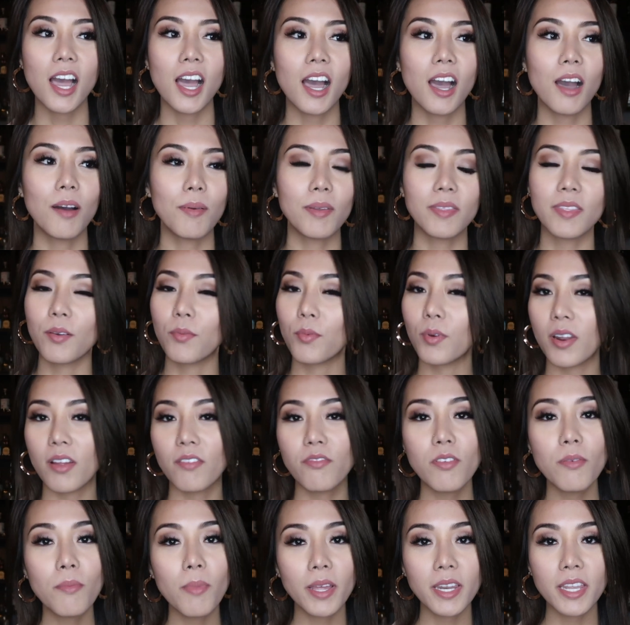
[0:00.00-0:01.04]
And then
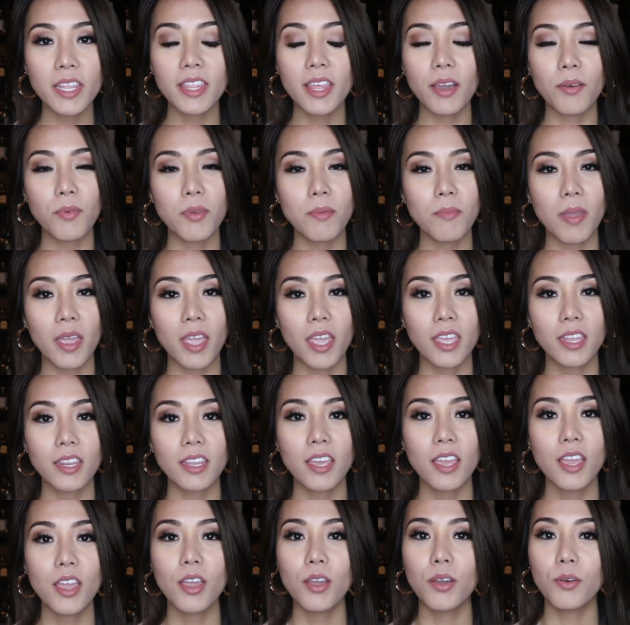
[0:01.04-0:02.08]
whatever money that we
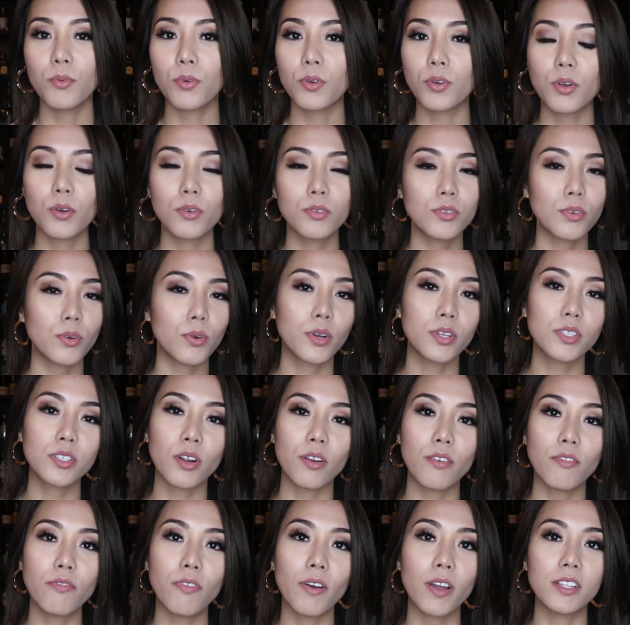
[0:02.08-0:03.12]
made would go towards
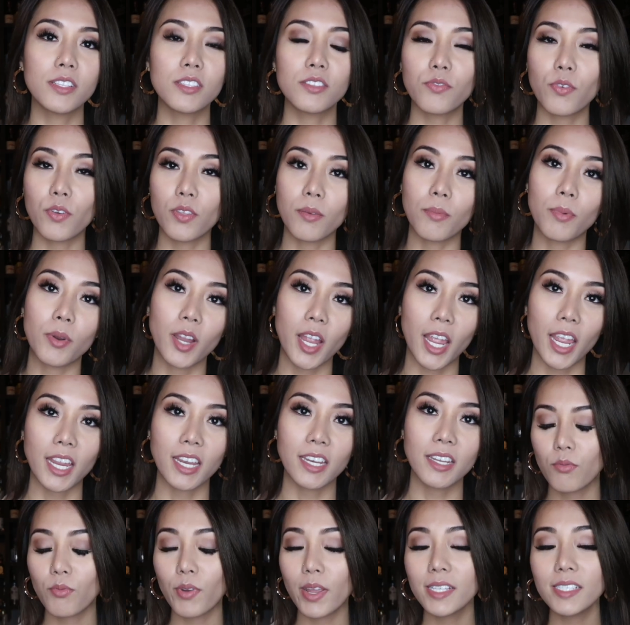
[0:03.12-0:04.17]
our funds for the
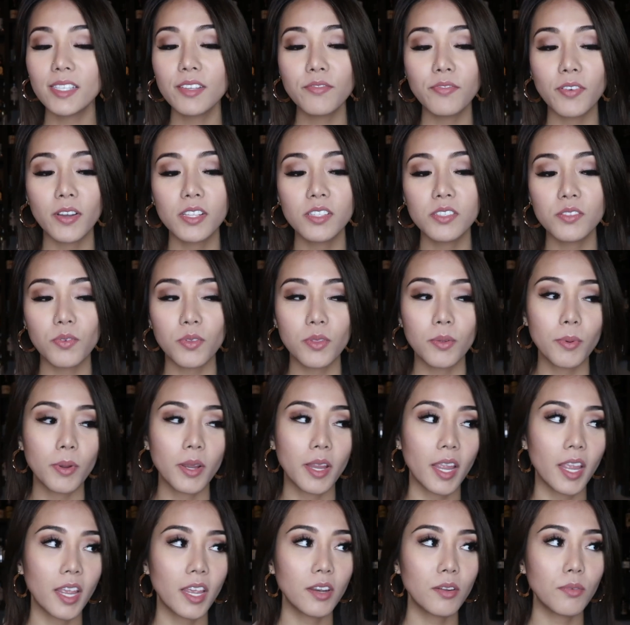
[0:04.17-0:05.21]
brigade. Raising funds for the
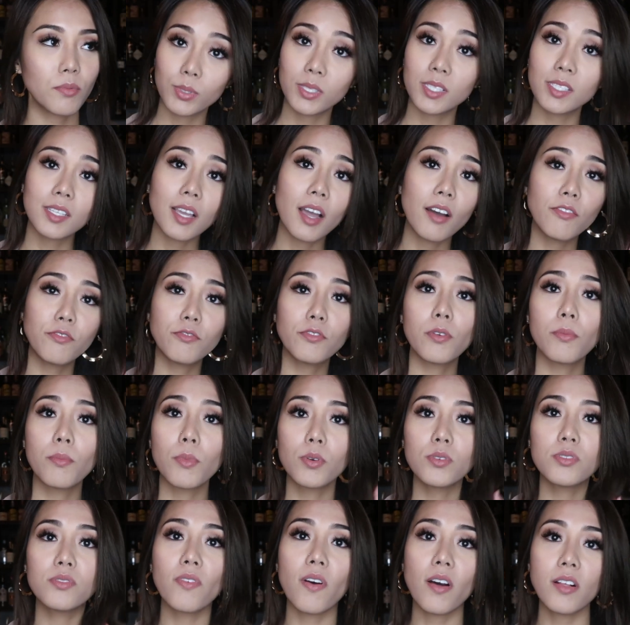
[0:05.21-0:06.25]
brigade was tough for
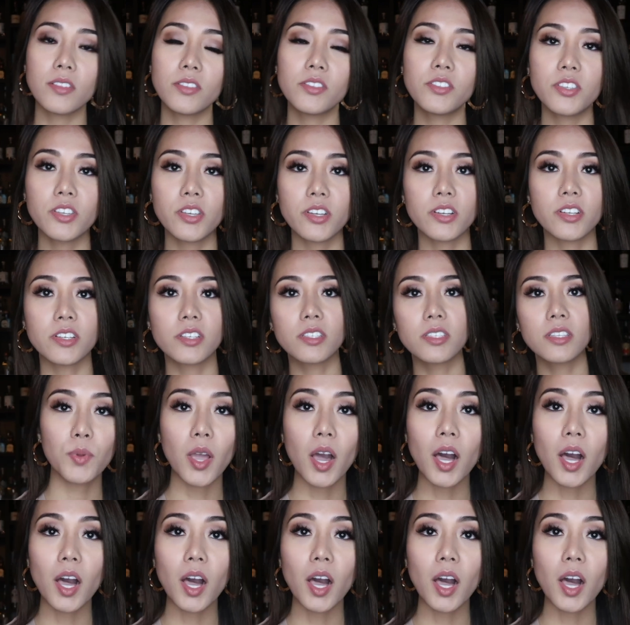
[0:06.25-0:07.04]
most volunteers.